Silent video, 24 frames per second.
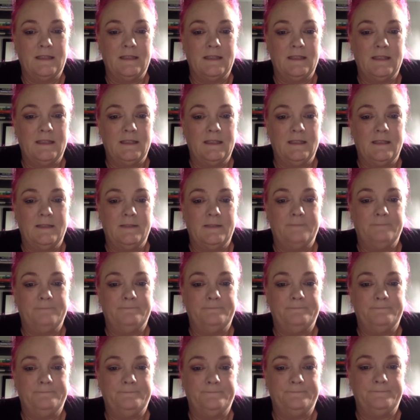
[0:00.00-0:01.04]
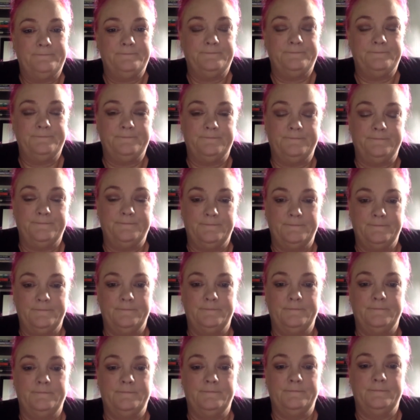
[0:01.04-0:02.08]

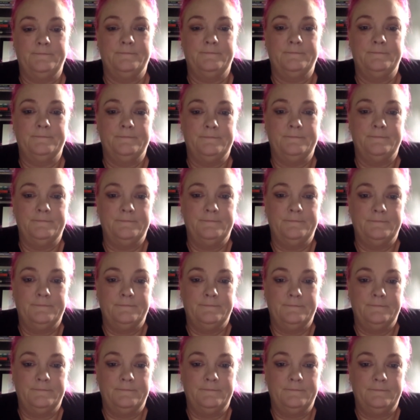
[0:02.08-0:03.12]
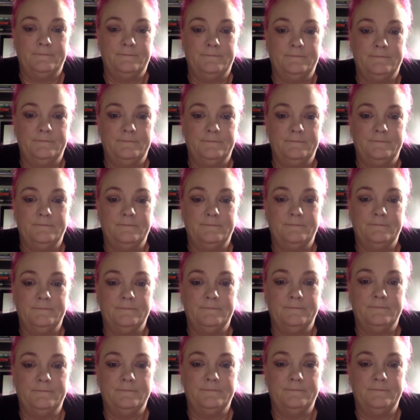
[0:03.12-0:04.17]

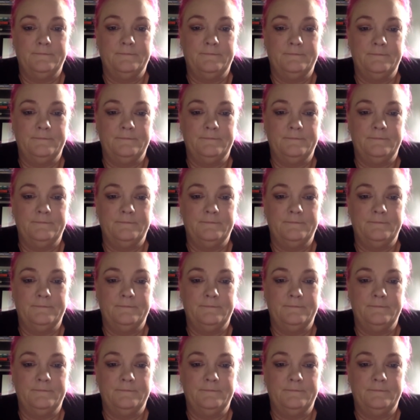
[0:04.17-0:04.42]
[no speech]